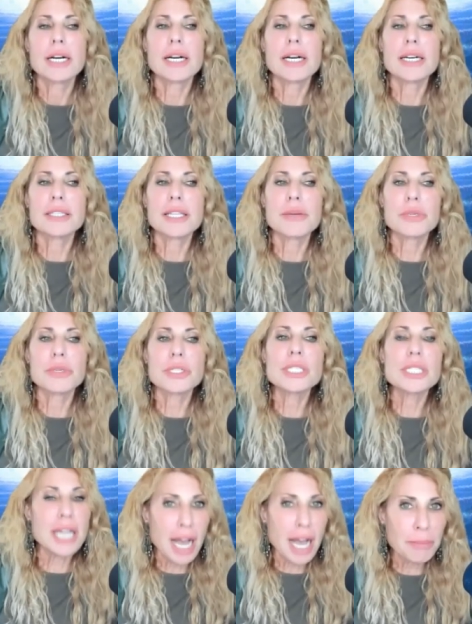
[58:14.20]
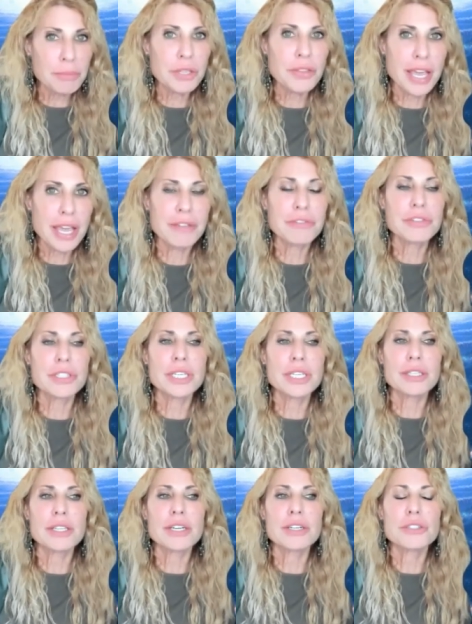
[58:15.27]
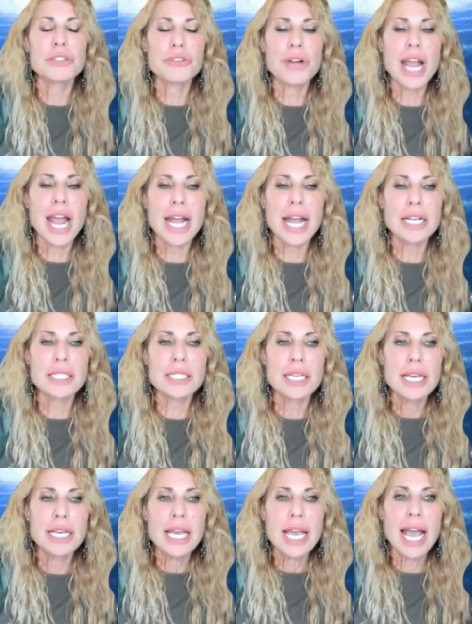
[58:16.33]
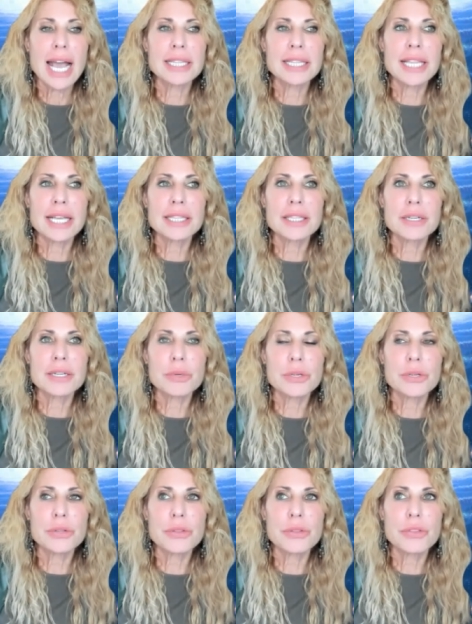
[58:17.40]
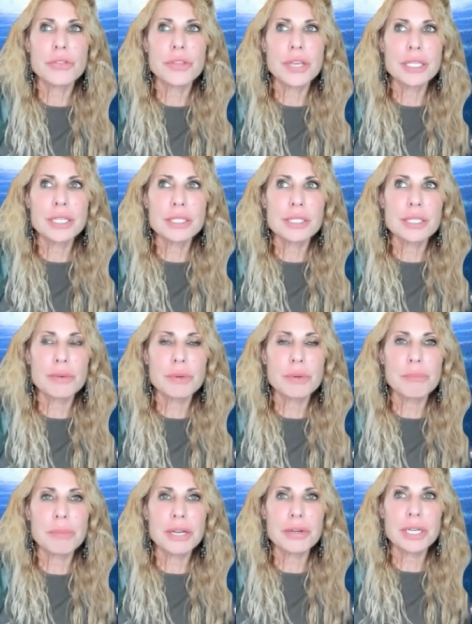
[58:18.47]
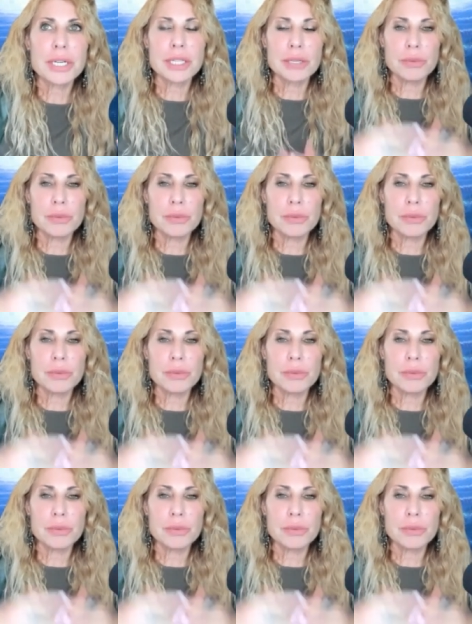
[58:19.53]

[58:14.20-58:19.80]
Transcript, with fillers: uh, and they were stopped, thankfully, in their tracks, and that there were things that were buried.